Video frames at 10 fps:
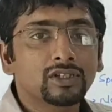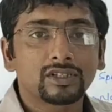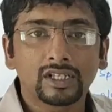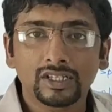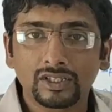
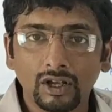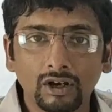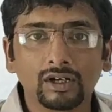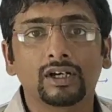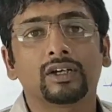does
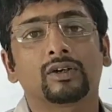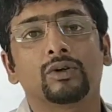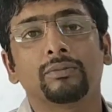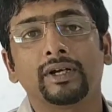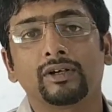not undergo
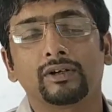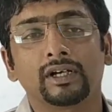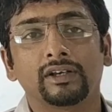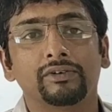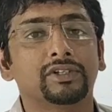mitotic
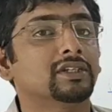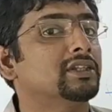division.